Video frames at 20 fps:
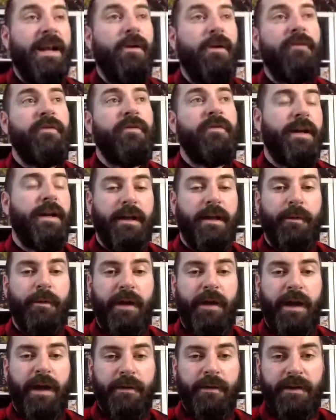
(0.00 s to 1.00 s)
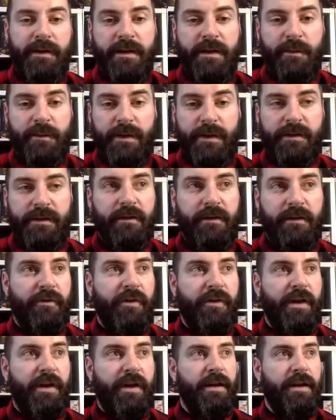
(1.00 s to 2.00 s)
I've got a couple game designs myself
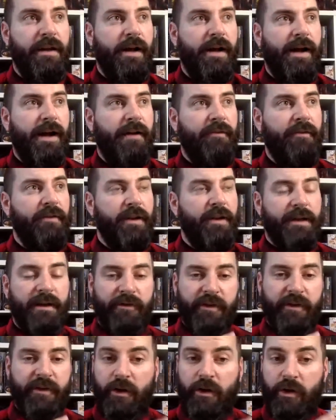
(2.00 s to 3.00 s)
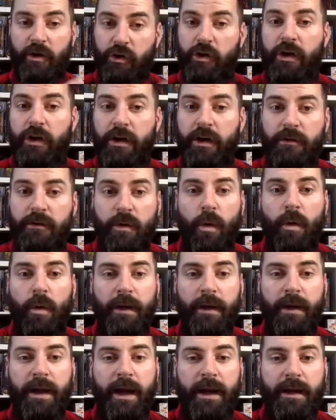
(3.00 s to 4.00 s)
that I feel like I've got good core
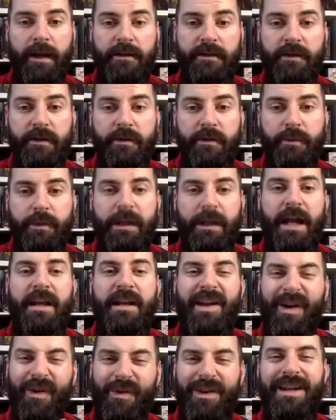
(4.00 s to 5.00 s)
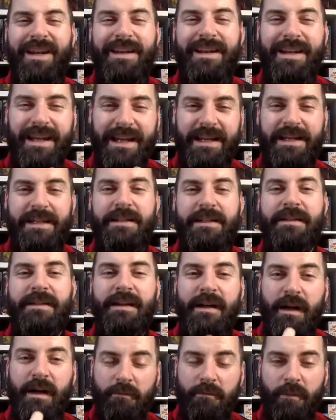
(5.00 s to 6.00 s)
mechanics to, but I know that it needs
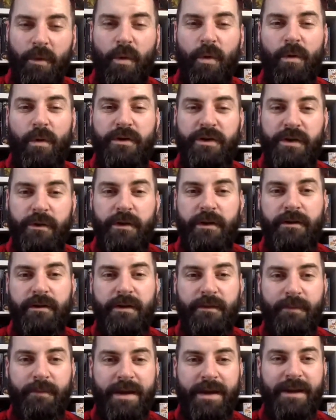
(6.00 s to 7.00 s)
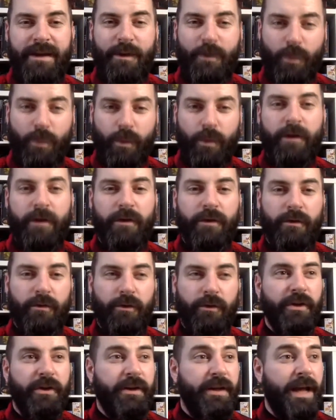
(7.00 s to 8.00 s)
more to it to make it a real
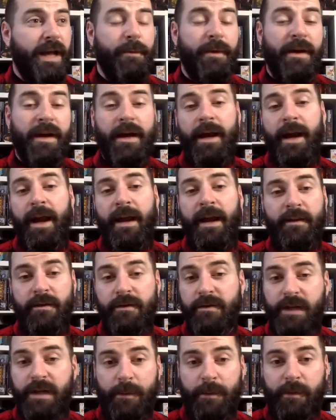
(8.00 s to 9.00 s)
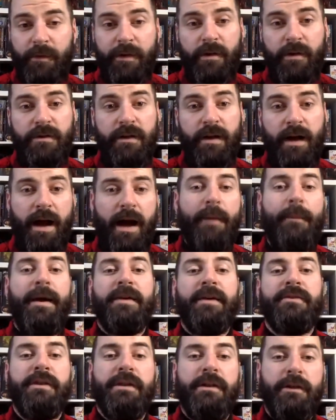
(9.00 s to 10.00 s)
good game. And there's a couple of those that I'm
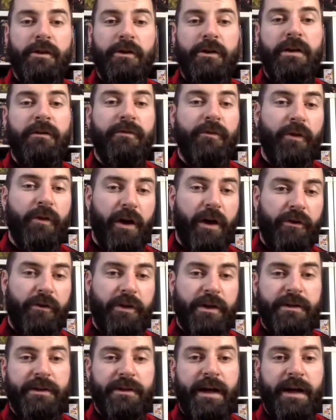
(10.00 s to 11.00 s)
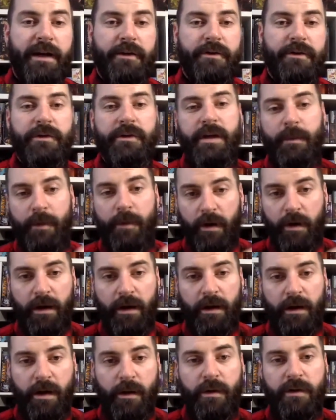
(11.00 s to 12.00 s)
actually looking for other designers to come on
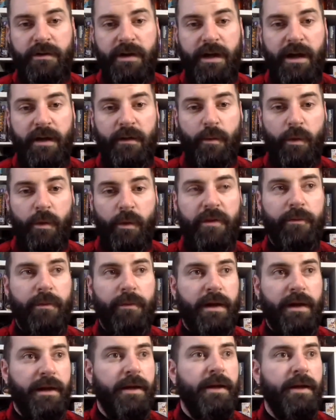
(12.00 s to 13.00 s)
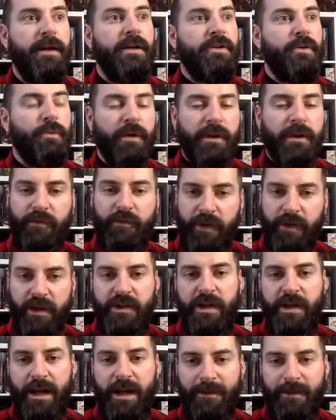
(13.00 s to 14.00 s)
and co-design with me to really flesh
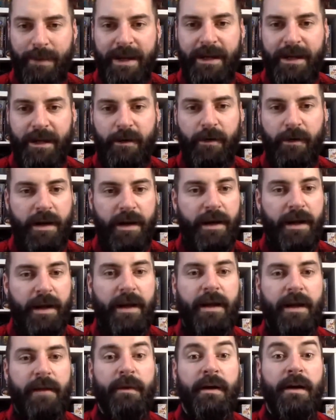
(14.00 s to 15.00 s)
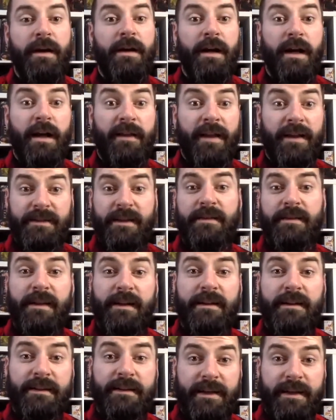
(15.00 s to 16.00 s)
it out and make it a great game. And that sounds
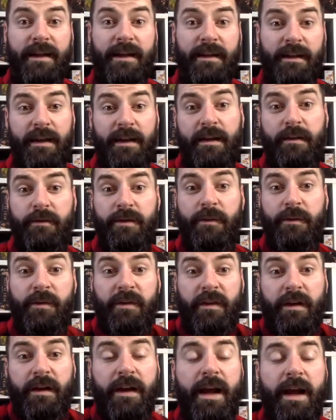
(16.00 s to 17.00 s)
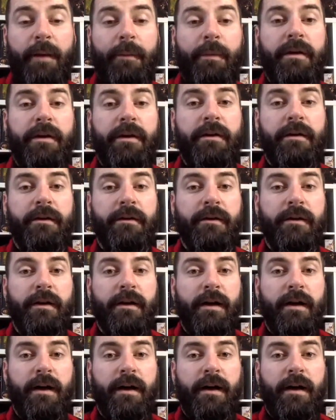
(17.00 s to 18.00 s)
like exactly like something that could happen here
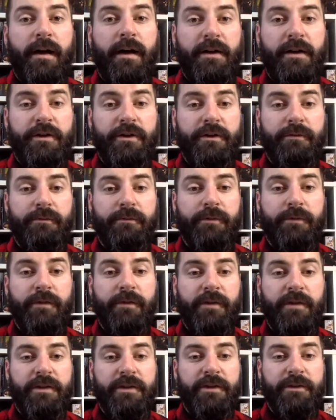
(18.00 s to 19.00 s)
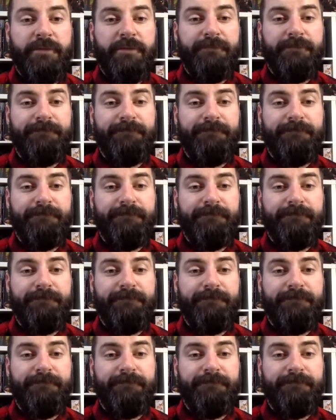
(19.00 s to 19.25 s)
at your convention.